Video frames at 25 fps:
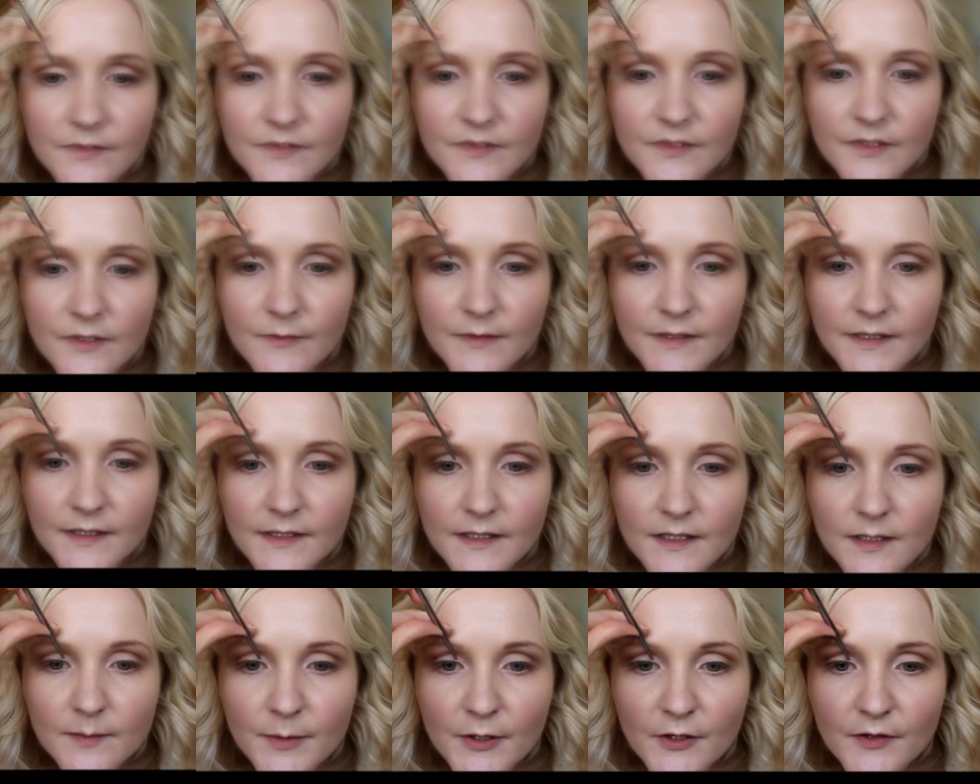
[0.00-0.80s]
just going a
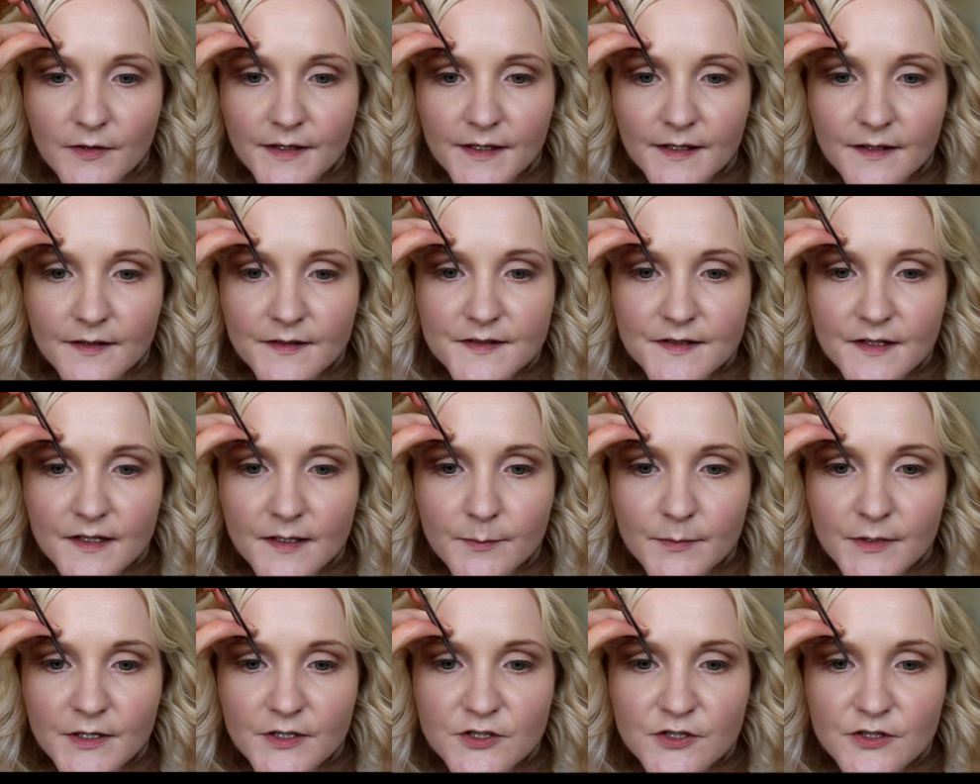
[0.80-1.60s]
little bit on the
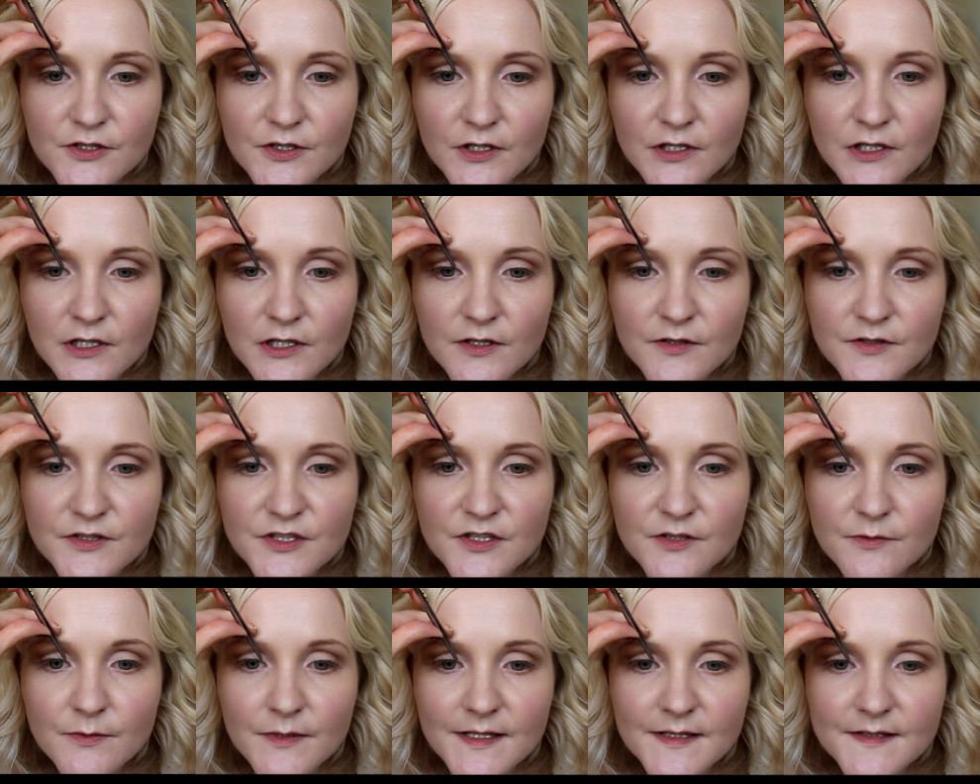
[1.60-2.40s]
outside, make sure you close
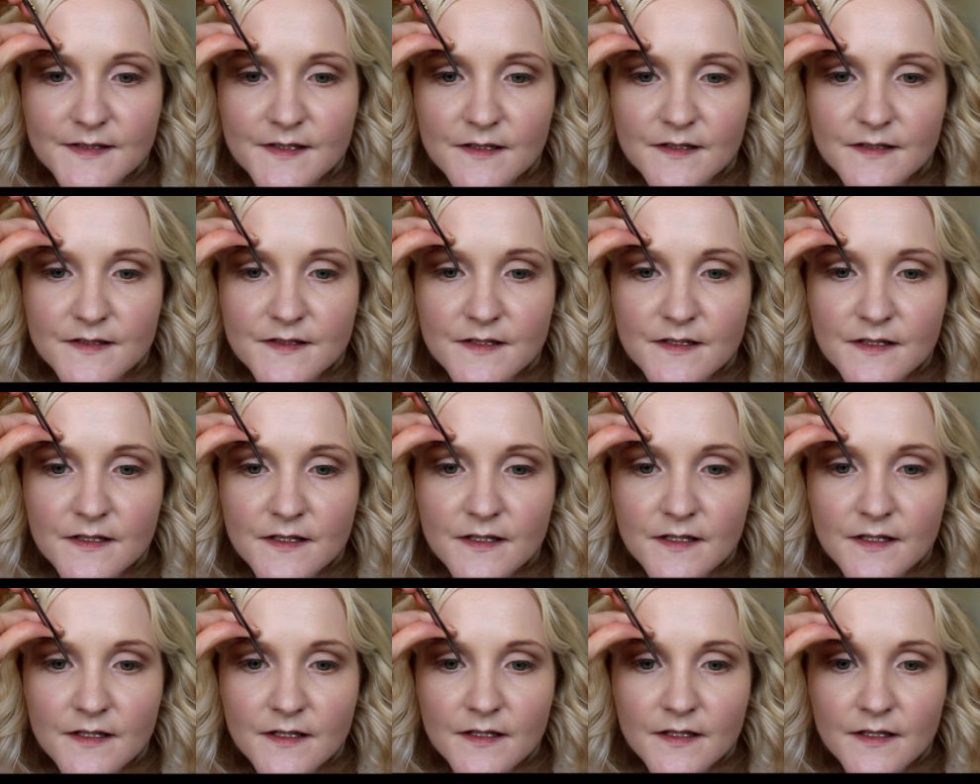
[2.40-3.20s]
your tweezers,
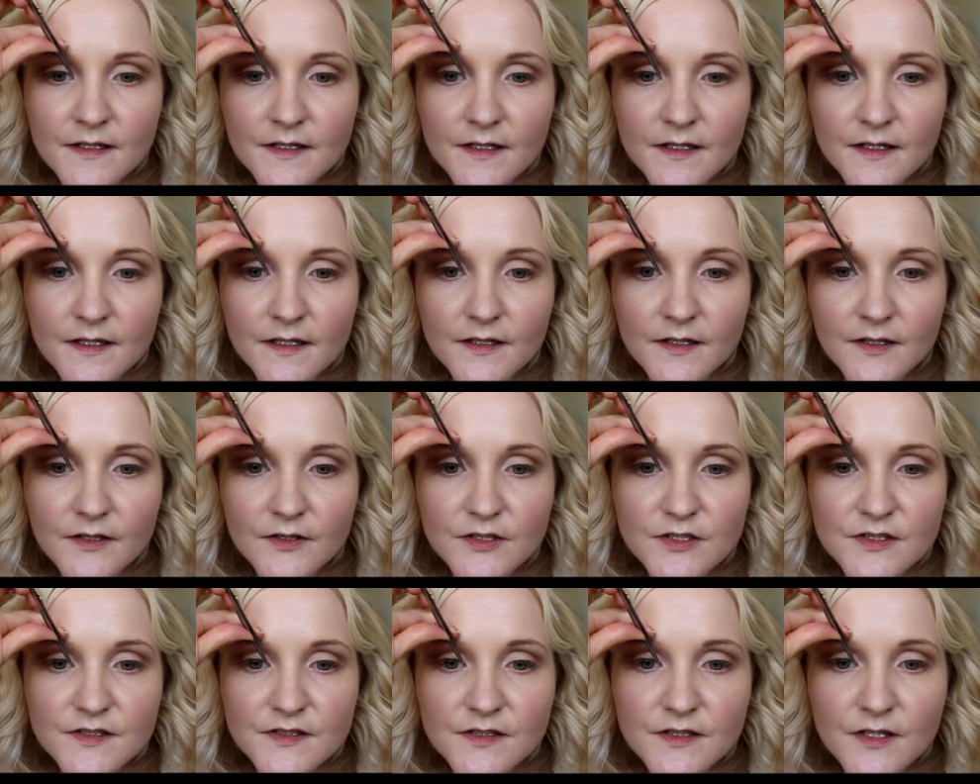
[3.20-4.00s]
and then
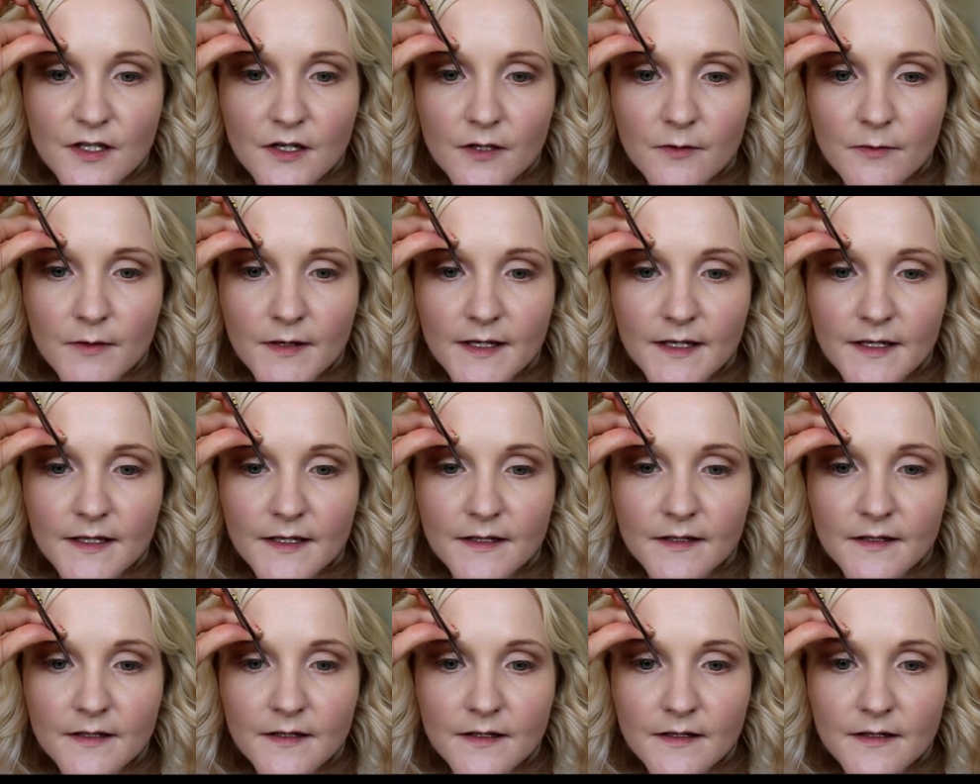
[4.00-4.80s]
just go
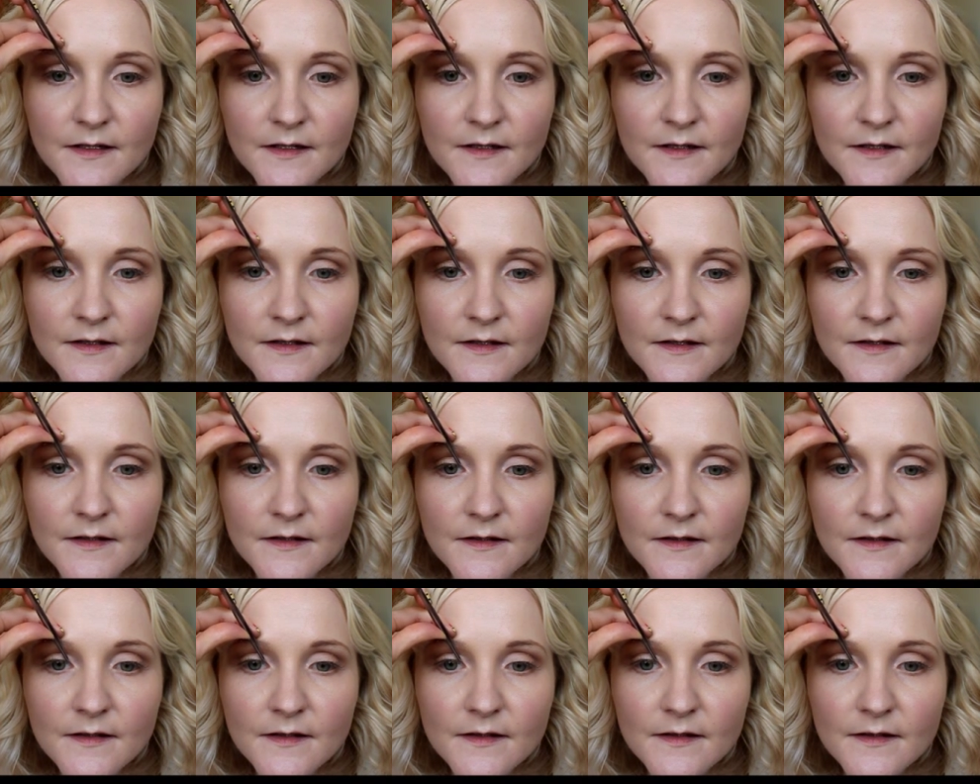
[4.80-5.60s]
in
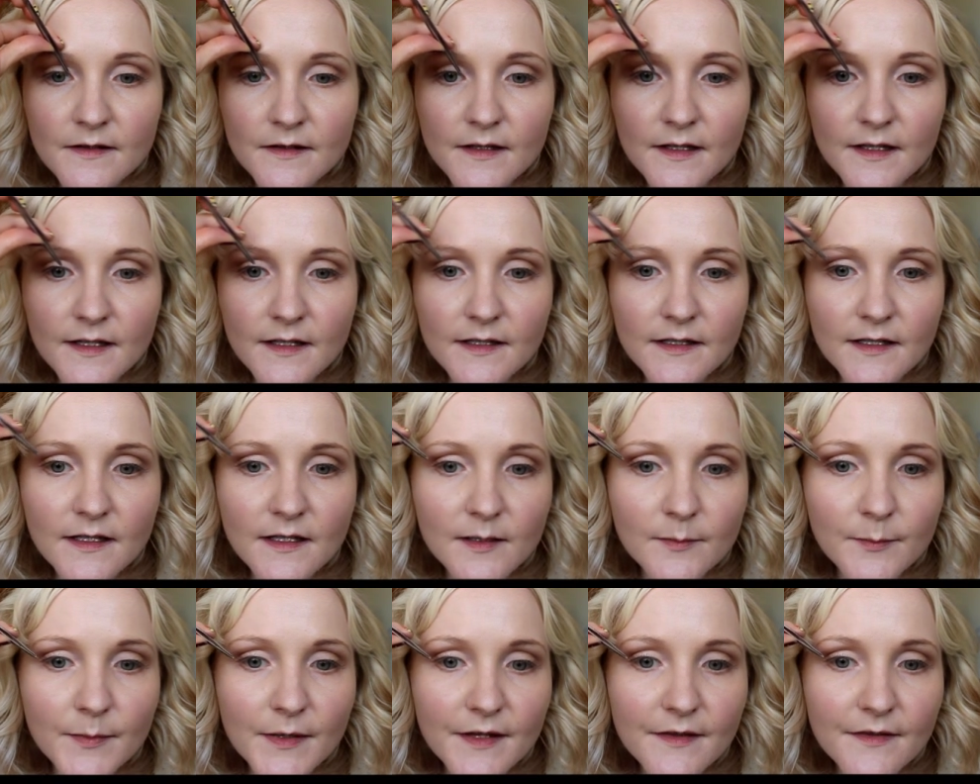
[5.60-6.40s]
a
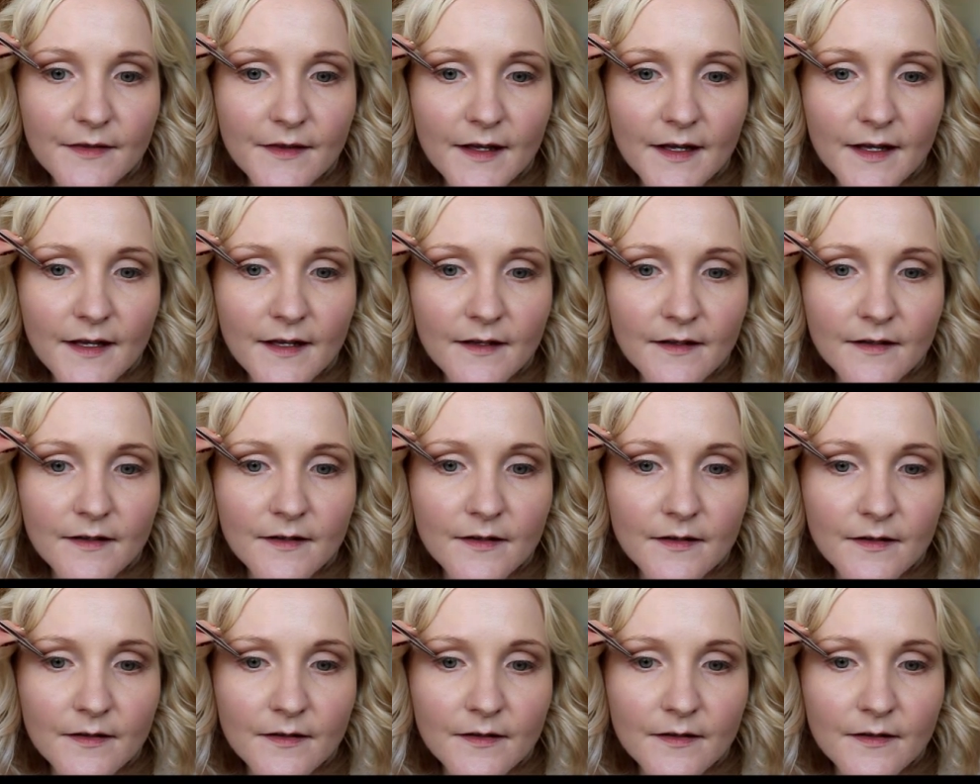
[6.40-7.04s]
little bit there.